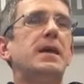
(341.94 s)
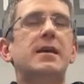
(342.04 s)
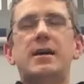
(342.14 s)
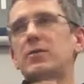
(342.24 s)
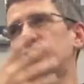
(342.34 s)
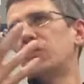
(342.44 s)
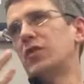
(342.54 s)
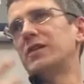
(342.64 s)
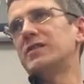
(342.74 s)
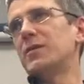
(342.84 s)
And I was
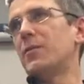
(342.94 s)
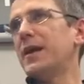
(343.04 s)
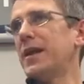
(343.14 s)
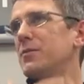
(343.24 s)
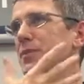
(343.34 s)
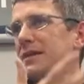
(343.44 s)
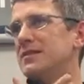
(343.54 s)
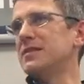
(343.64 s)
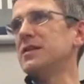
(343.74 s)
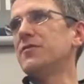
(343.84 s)
talking to him about it. I'd been
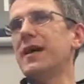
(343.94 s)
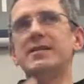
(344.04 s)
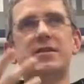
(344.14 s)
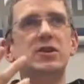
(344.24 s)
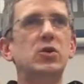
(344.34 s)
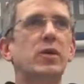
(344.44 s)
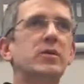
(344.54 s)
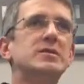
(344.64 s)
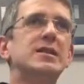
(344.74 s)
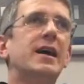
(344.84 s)
to the event, I knew what
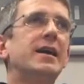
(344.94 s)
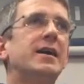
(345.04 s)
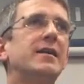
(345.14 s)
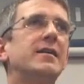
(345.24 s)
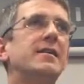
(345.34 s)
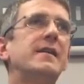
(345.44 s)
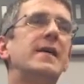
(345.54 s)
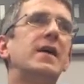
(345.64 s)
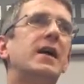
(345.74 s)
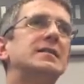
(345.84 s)
it was like.
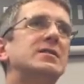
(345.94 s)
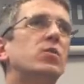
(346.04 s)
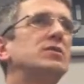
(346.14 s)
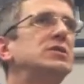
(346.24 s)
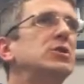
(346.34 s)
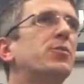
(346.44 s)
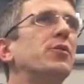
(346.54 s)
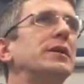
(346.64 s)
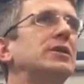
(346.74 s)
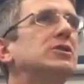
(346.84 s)
I said, What did you
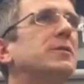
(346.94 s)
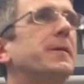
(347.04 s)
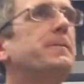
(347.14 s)
preach?